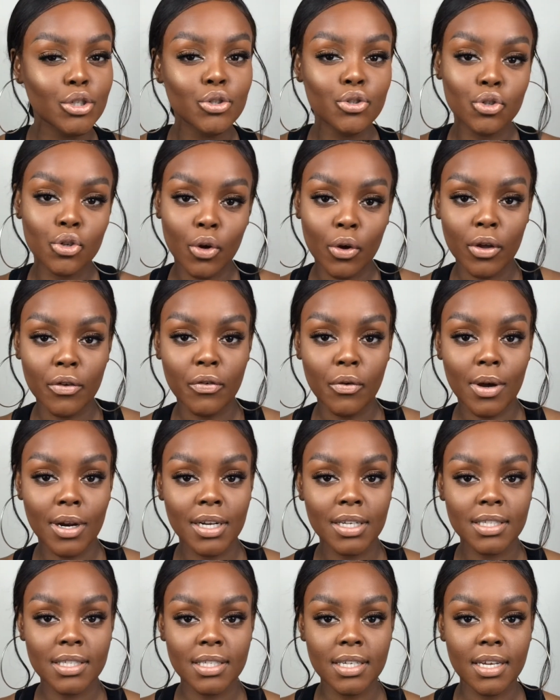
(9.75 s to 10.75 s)
So if you want
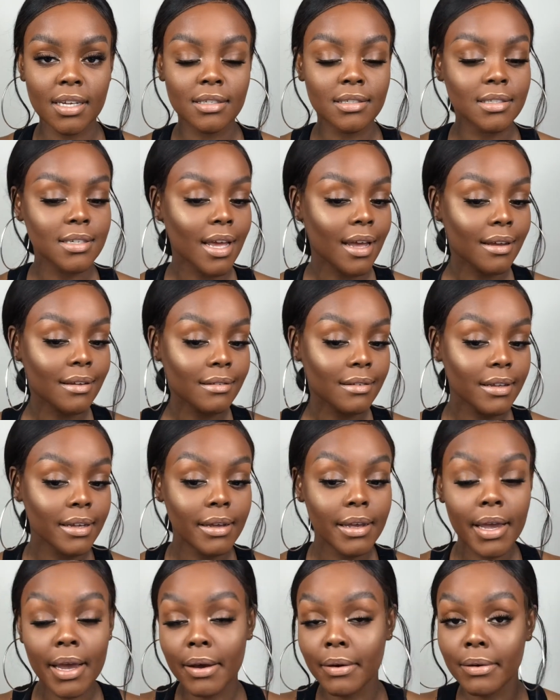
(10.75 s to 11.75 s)
to see
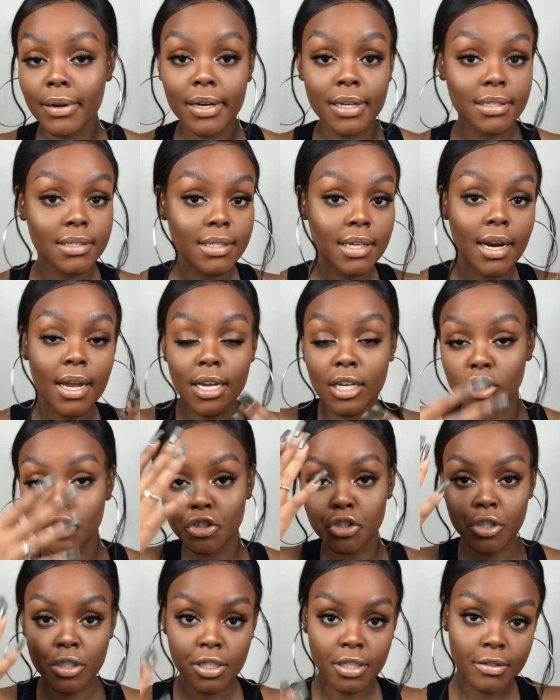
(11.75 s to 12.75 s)
exactly how it is that I
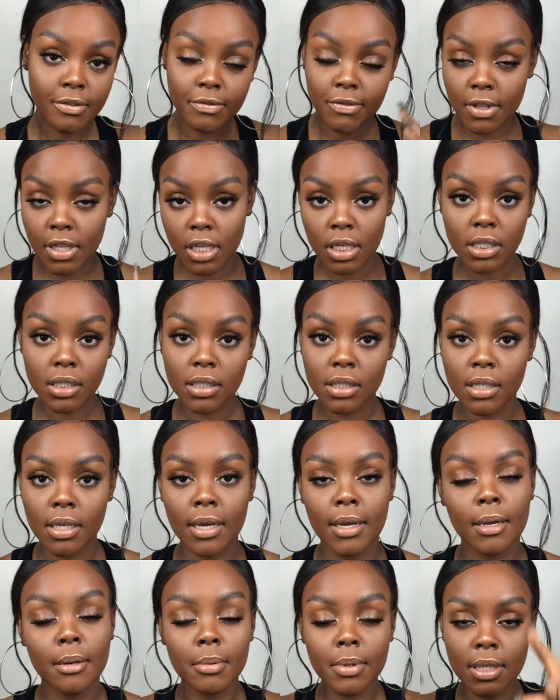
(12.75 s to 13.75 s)
achieve this,
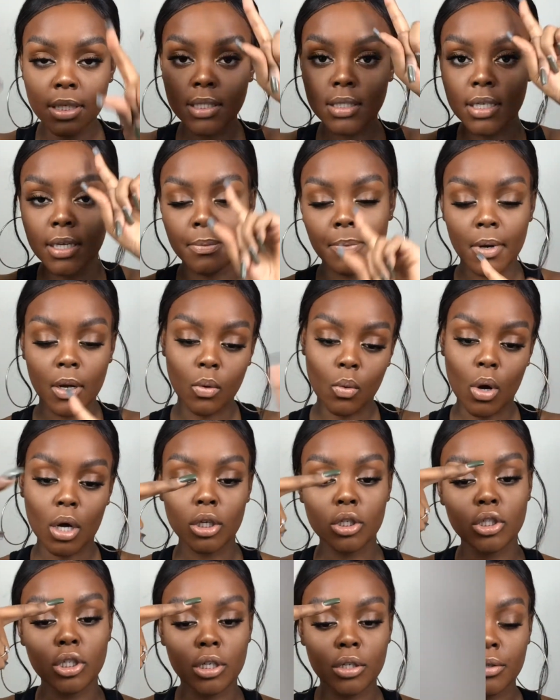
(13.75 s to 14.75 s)
please keep on watching.